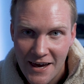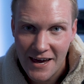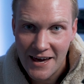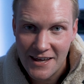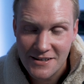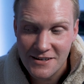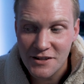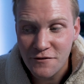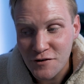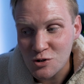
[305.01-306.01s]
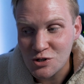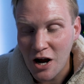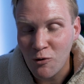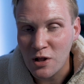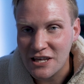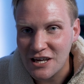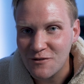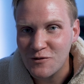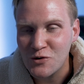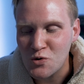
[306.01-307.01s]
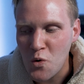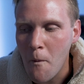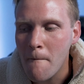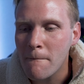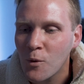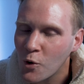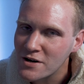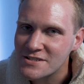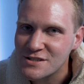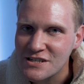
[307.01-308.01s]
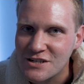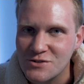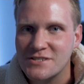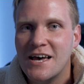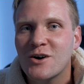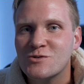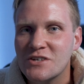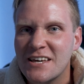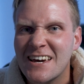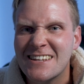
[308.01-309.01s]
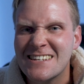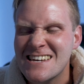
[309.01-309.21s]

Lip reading: And in the future, I will give you more secrets how to get